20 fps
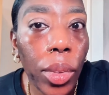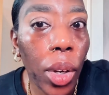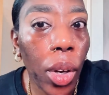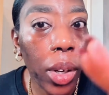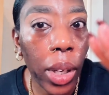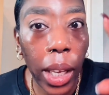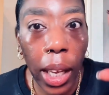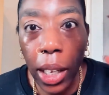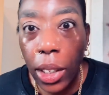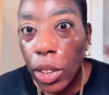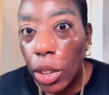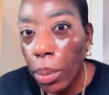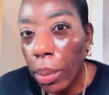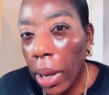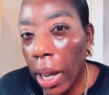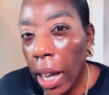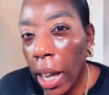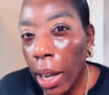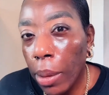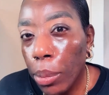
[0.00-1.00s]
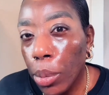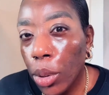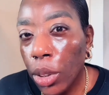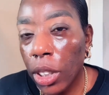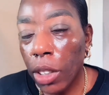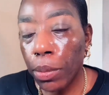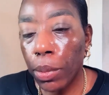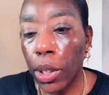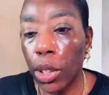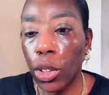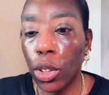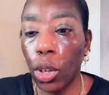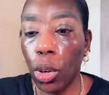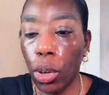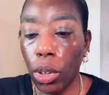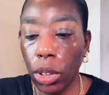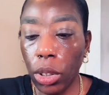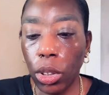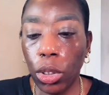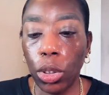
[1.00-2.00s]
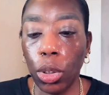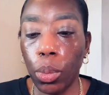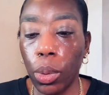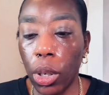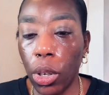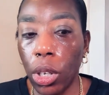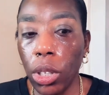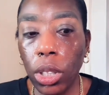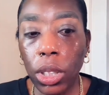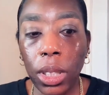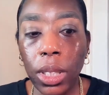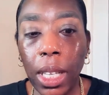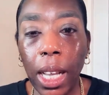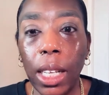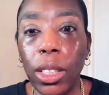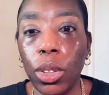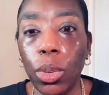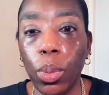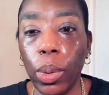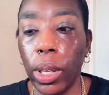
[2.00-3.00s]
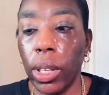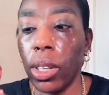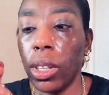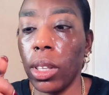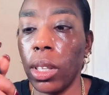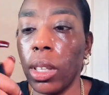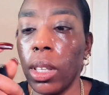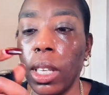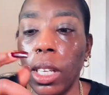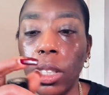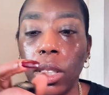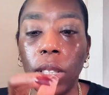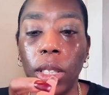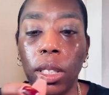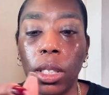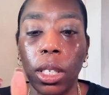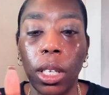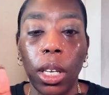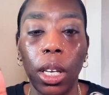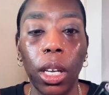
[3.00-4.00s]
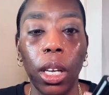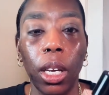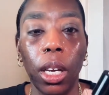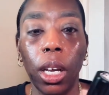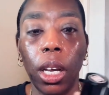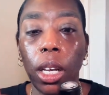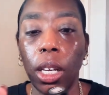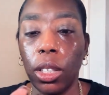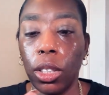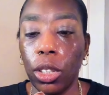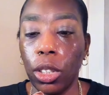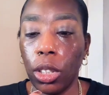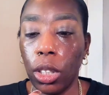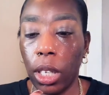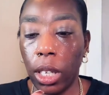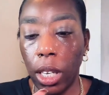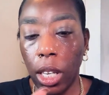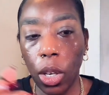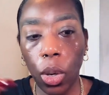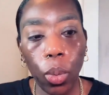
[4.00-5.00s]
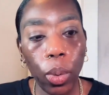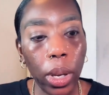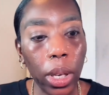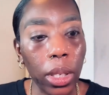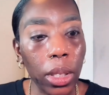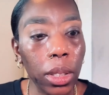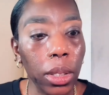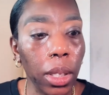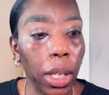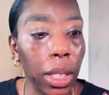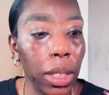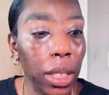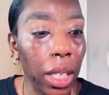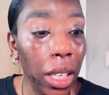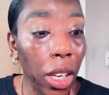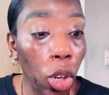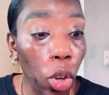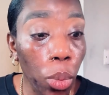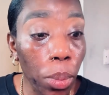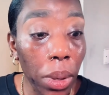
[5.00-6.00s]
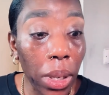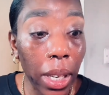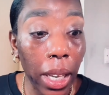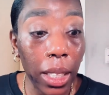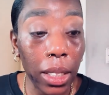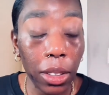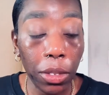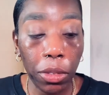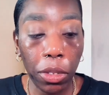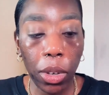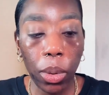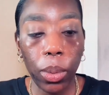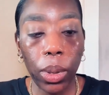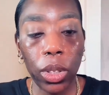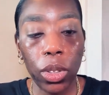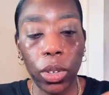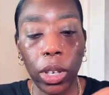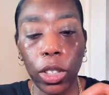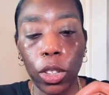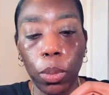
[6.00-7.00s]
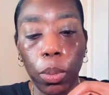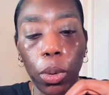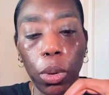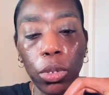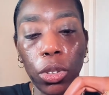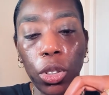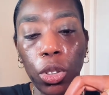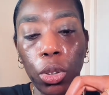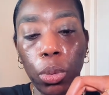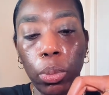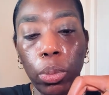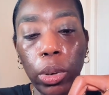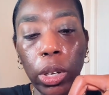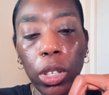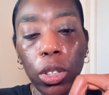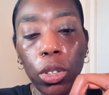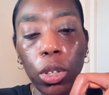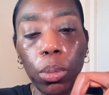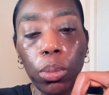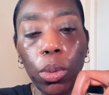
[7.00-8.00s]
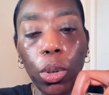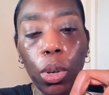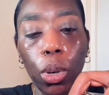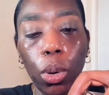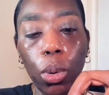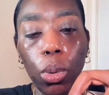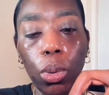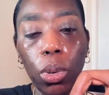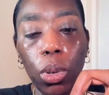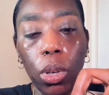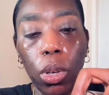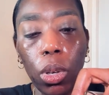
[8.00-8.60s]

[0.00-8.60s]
Okay, so my eyebrows have been done, so we're going to start with this liquid. It's an illuminating fluid, so I suppose it should bring some glow.